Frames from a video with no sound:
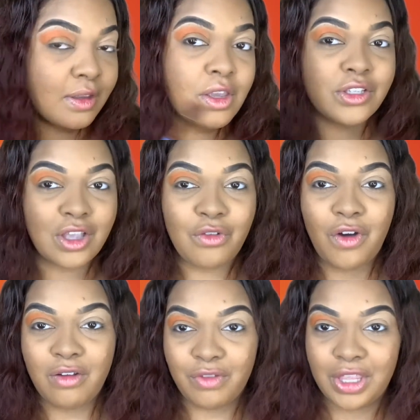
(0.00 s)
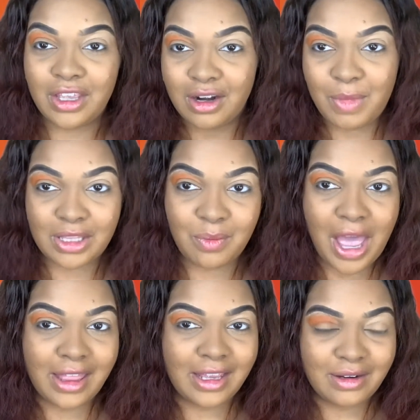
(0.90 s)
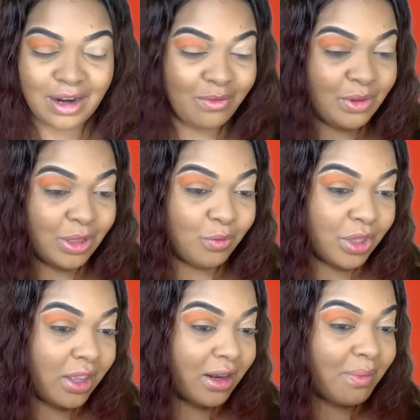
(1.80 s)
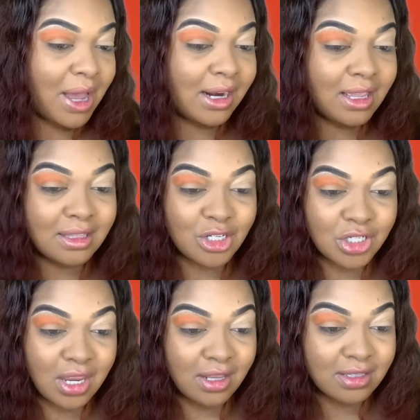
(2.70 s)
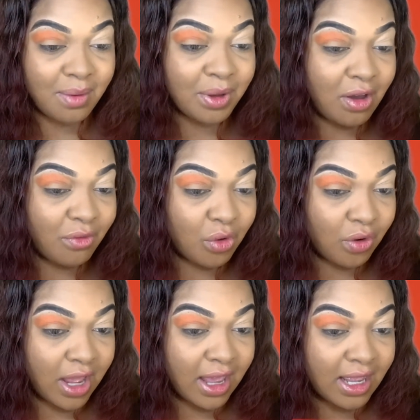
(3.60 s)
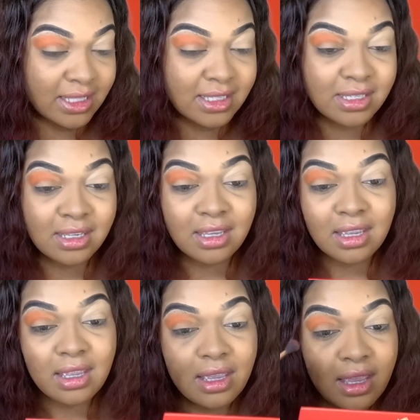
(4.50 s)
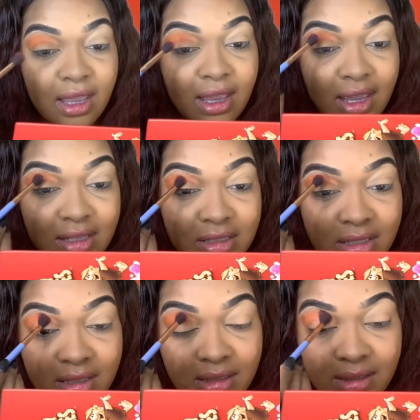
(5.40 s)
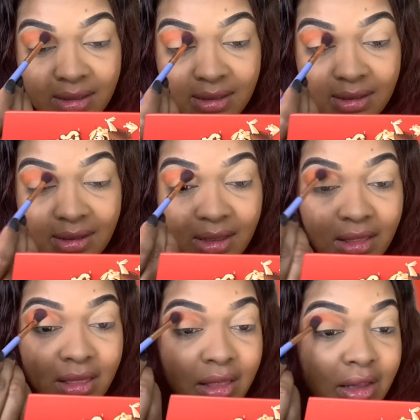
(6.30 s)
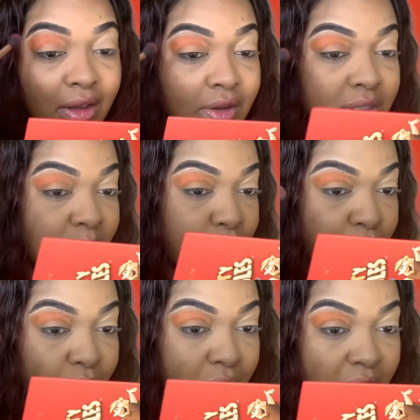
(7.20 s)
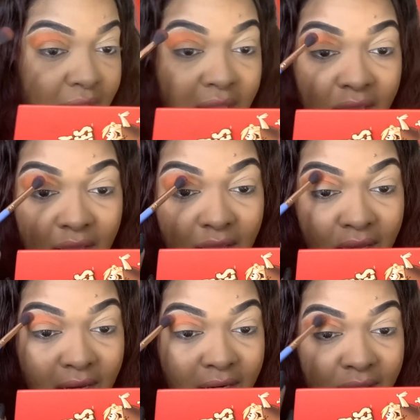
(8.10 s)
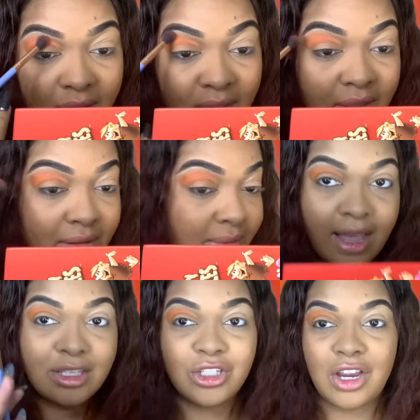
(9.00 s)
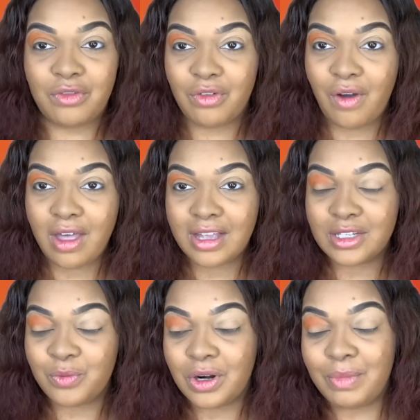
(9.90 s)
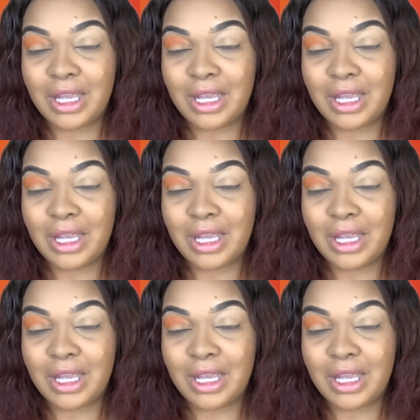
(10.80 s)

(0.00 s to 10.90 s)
So far, I'm feeling good about the palette. I'm feeling really good about it. The shade is coming off great. It looks pretty good. Had to check for fallout, didn't want to be a